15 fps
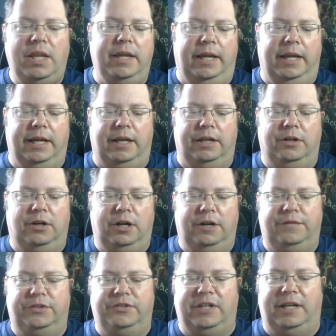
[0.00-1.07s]
And
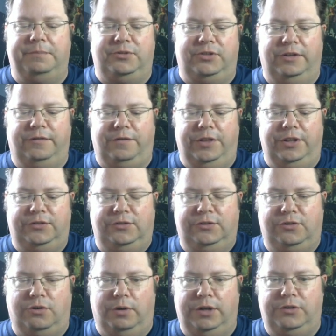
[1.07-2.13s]
oftentimes, if this
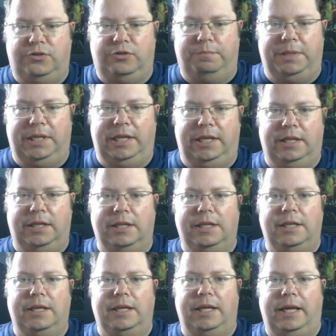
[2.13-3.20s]
is going to be
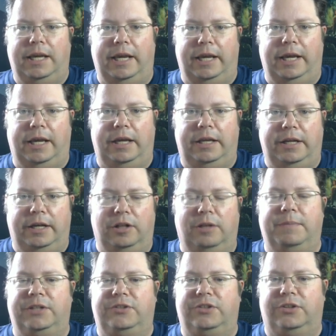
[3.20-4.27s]
an
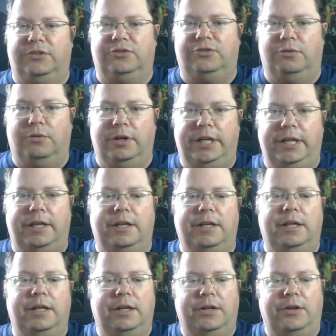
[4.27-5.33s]
element in a story,
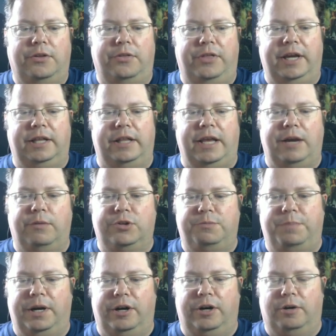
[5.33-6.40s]
that language
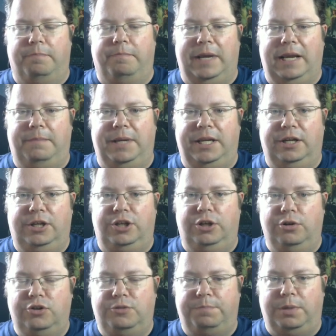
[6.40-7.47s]
barrier may be a
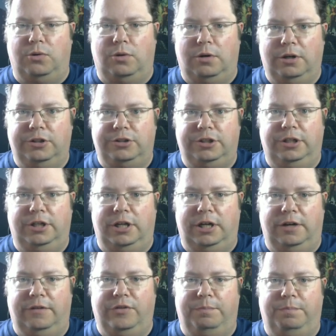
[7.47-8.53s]
huge portion
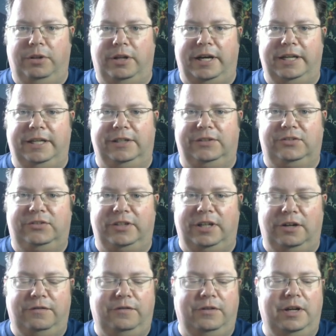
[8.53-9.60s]
of the plot
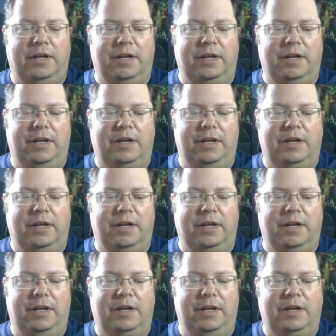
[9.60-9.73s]
itself,